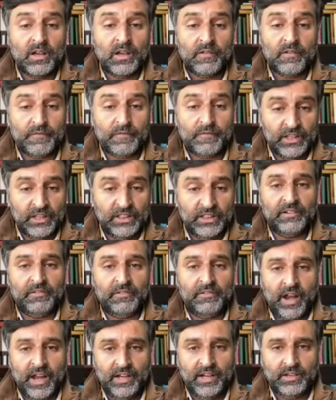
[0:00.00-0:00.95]
with the
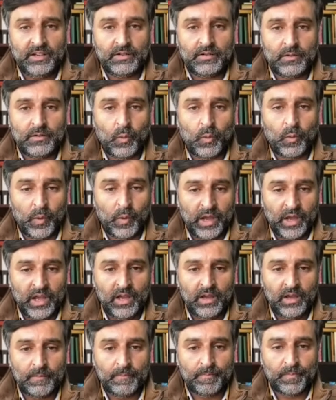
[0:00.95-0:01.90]
right
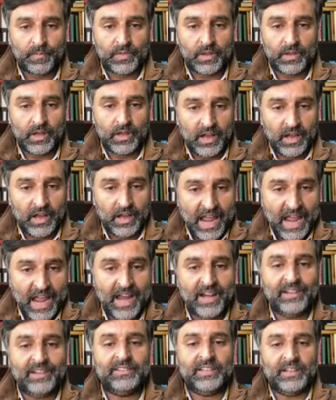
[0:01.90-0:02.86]
way
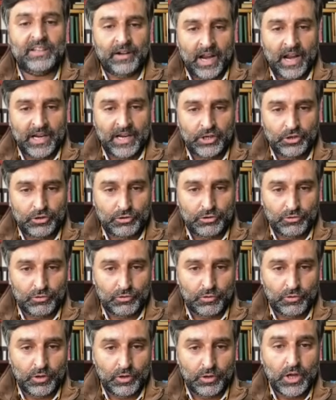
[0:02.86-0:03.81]
and the right
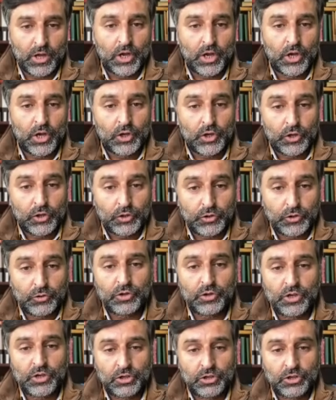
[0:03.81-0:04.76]
tool, you
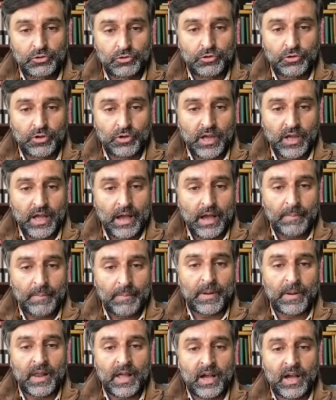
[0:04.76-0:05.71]
need to
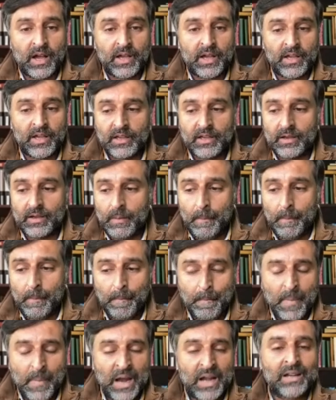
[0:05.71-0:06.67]
apply
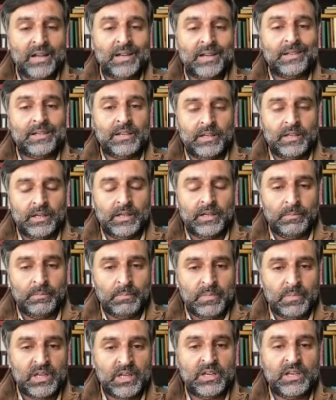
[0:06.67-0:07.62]

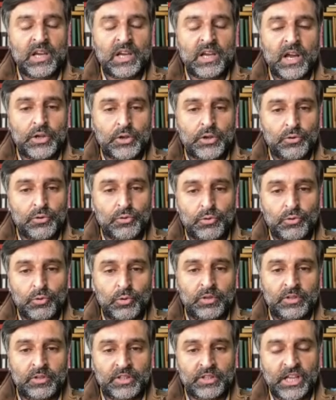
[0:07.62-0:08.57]
multimedia
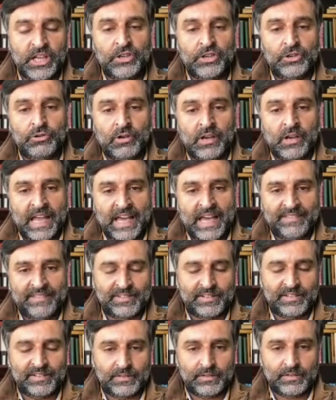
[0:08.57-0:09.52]
tools in your
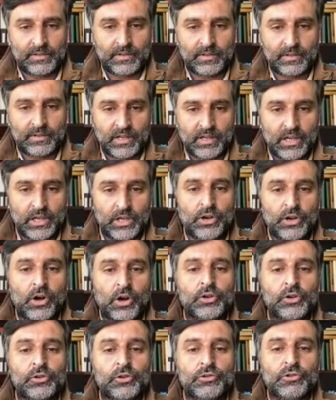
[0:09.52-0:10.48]
lessons in
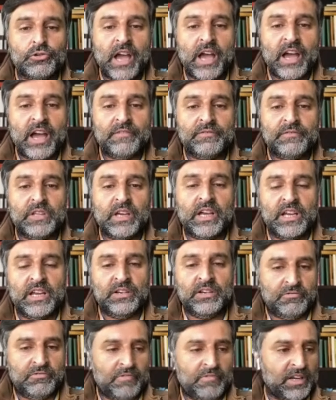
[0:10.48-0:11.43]
order to have the
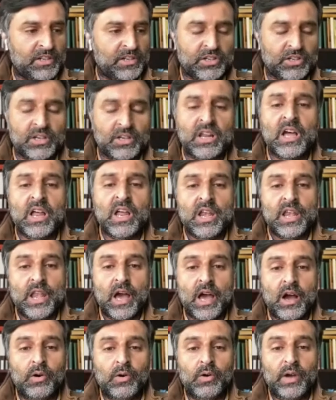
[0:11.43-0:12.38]
interaction.
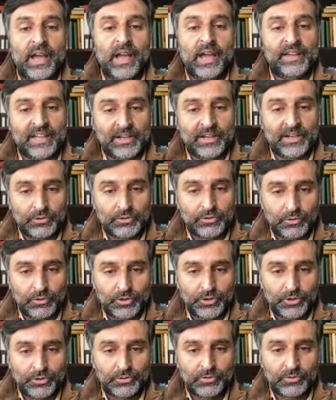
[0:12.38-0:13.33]
Now, as I
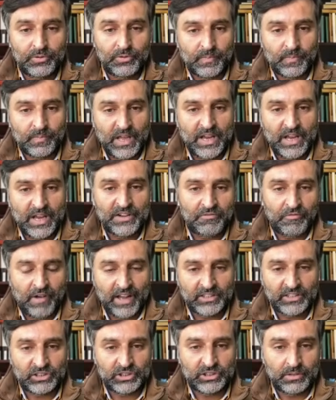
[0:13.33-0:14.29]
told you,
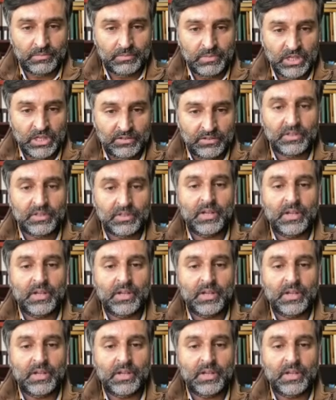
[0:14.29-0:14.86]
interaction means